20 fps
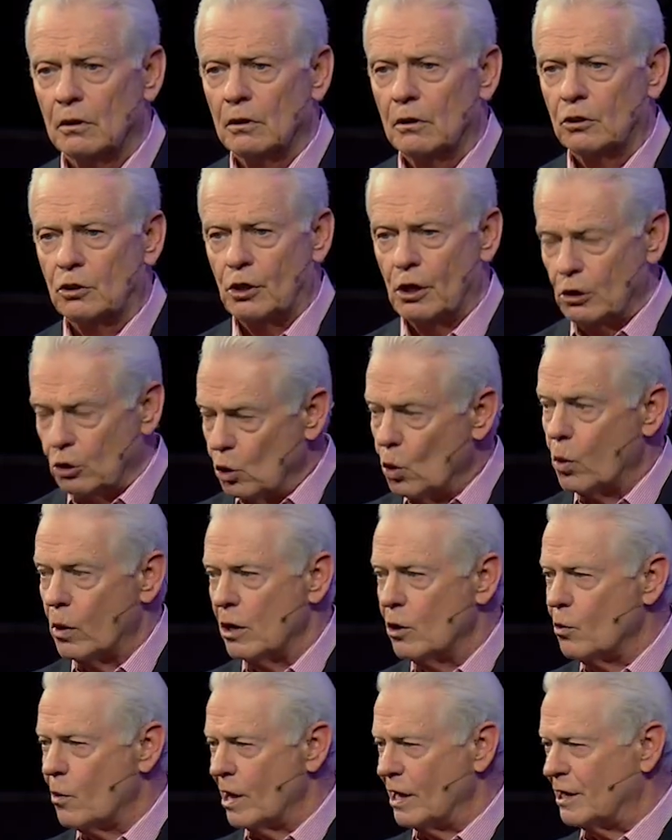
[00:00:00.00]
so that you
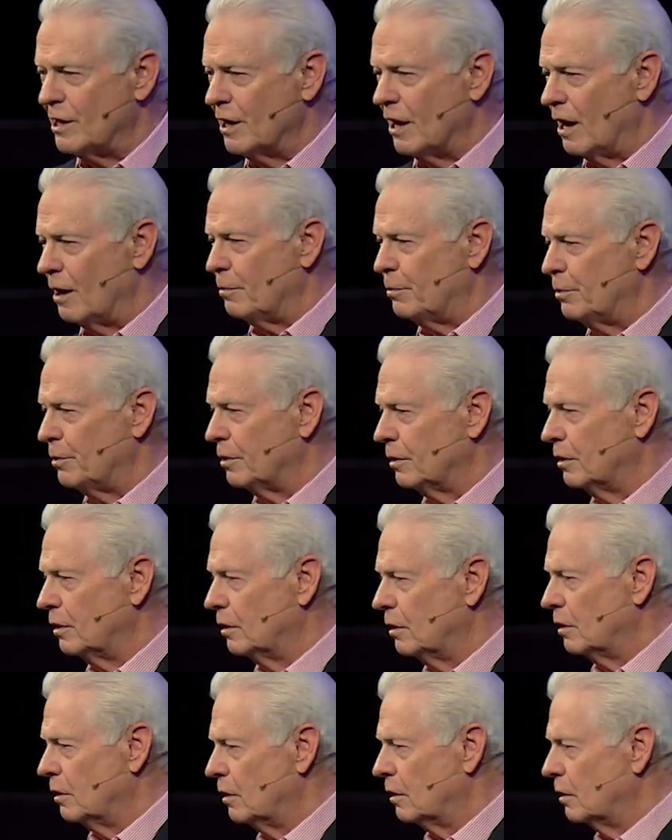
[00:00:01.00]
will wake up.
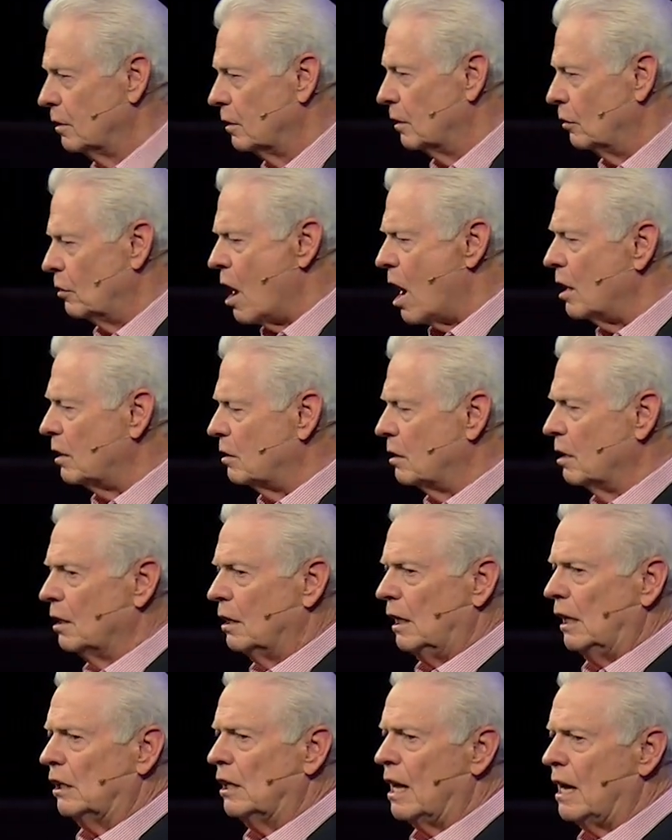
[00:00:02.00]

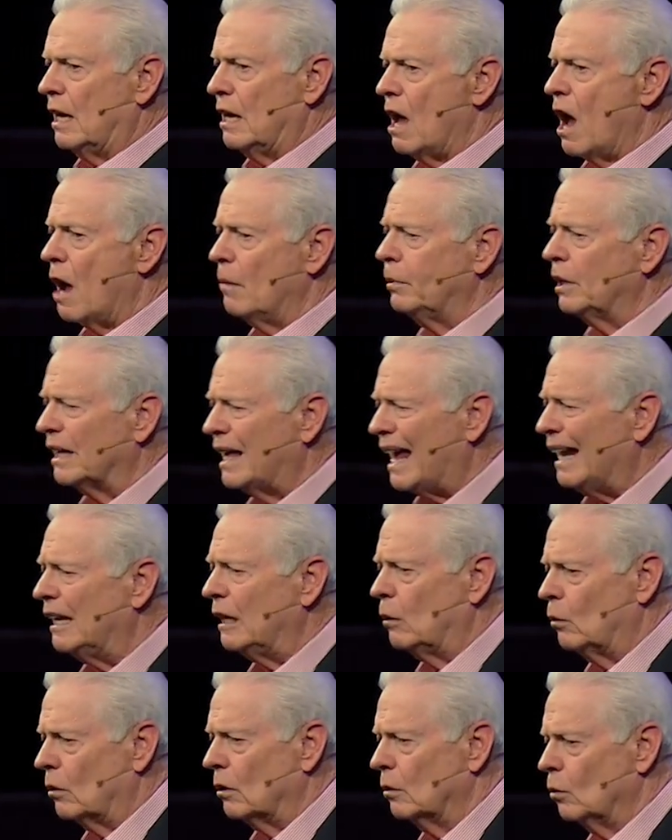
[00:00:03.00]
Not in an
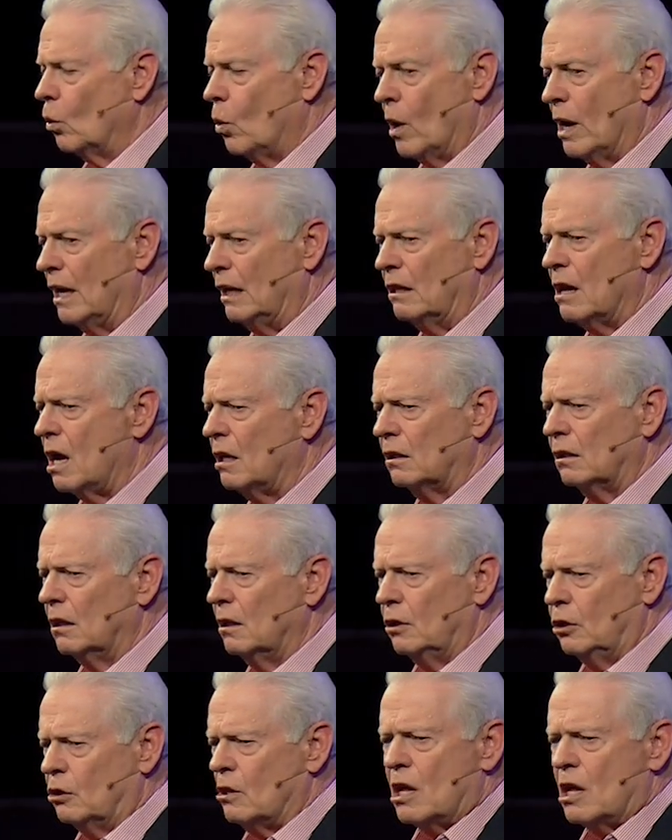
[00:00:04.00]
obligated way. Not, you're